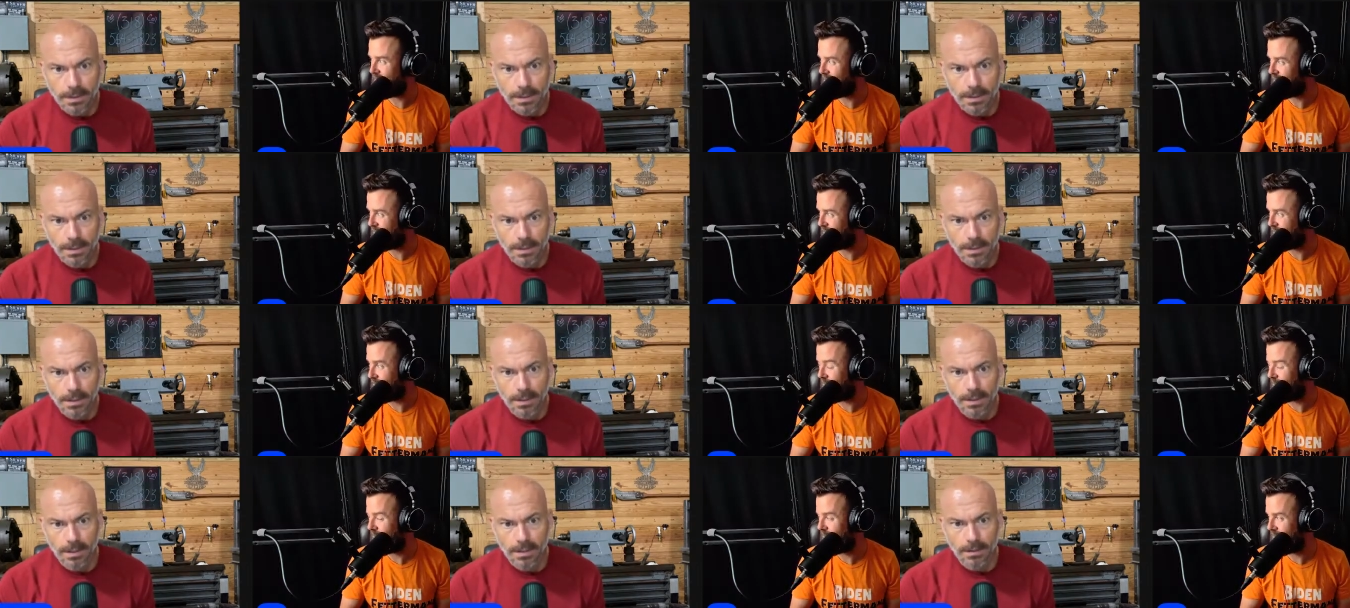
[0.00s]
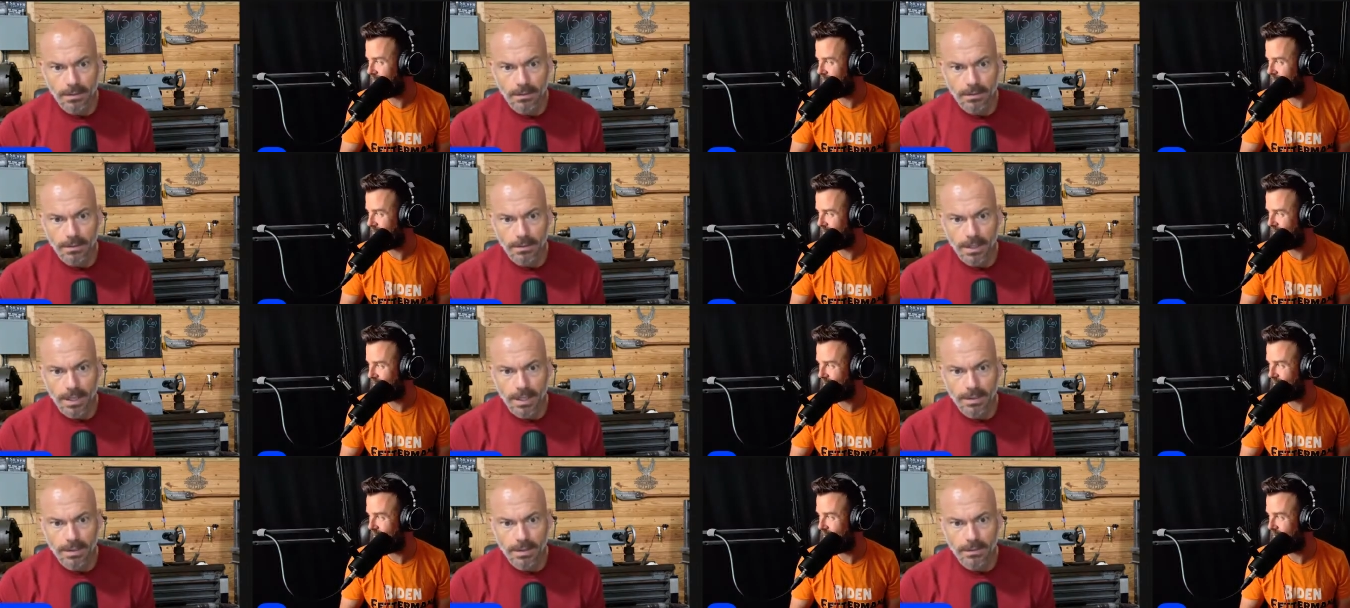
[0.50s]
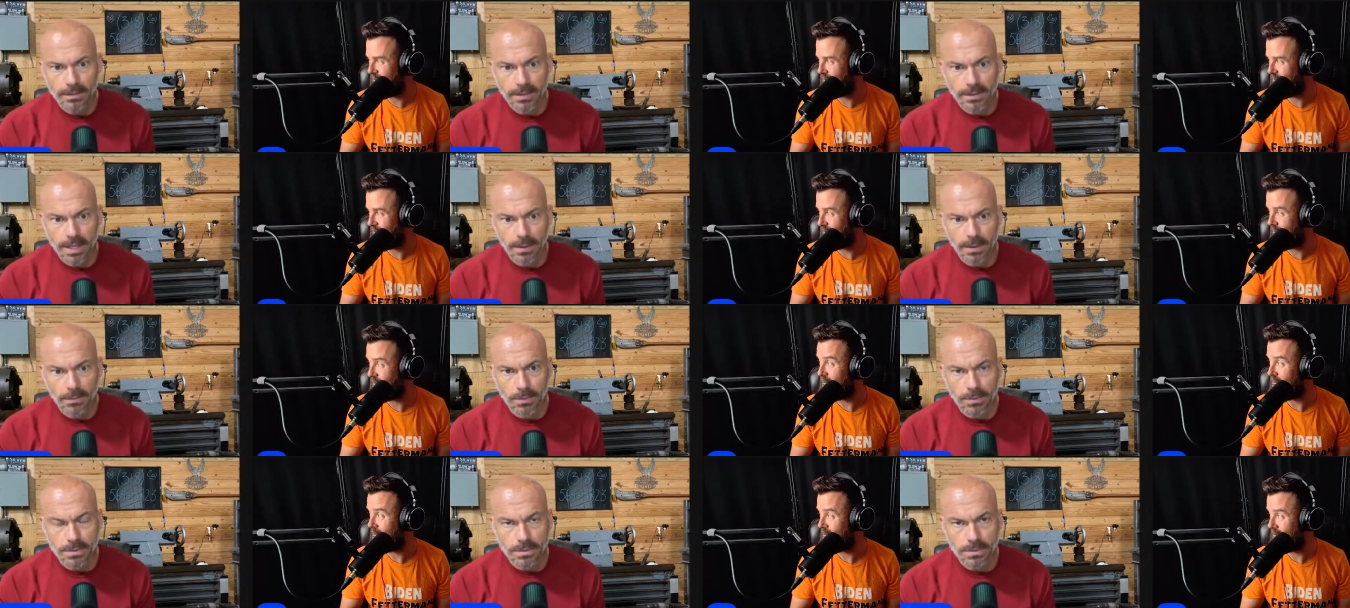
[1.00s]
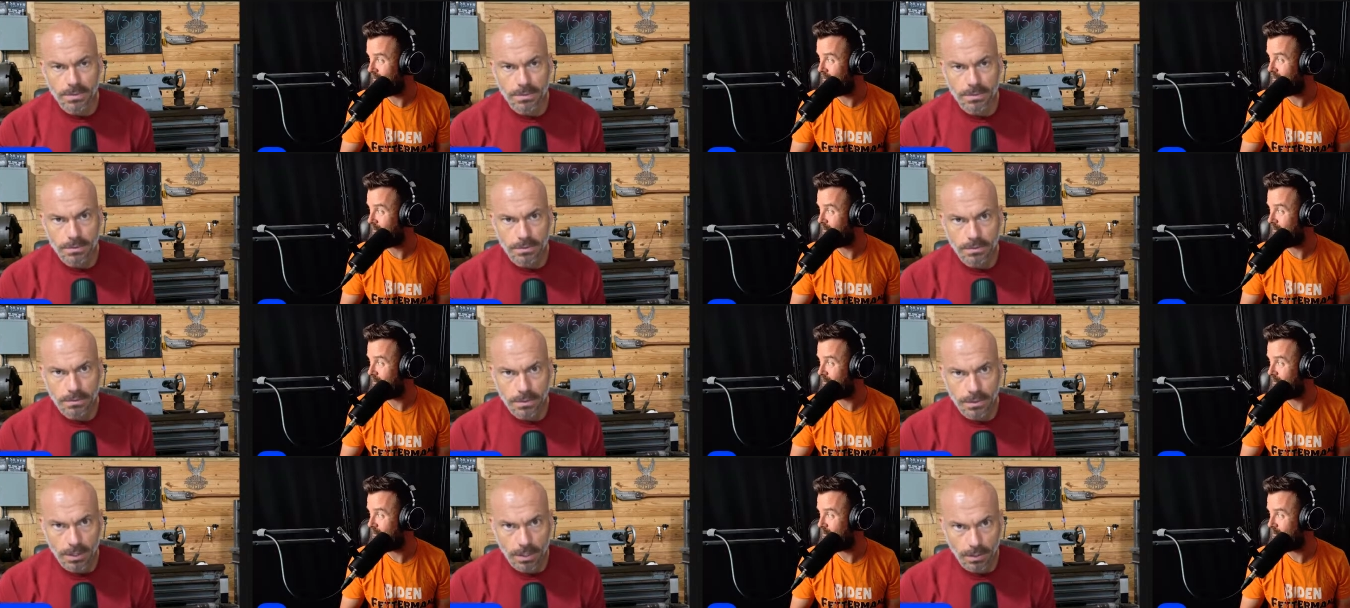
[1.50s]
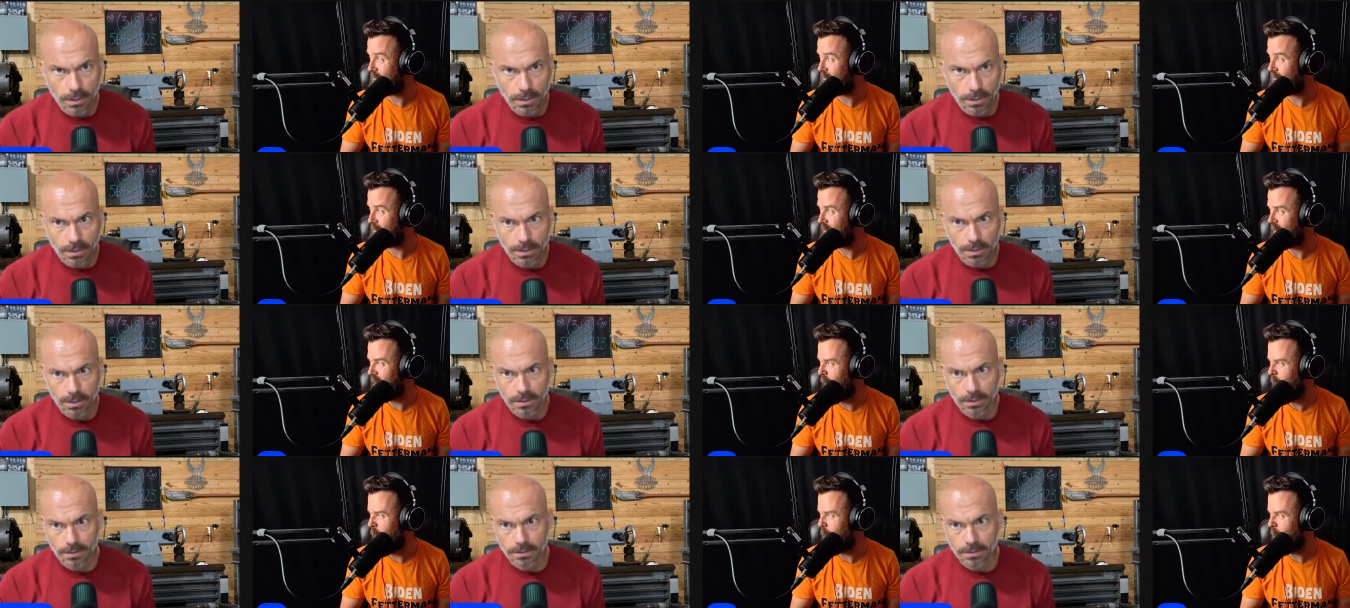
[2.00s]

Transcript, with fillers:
Speaker 1: Uh, I thought that was, you know, uh,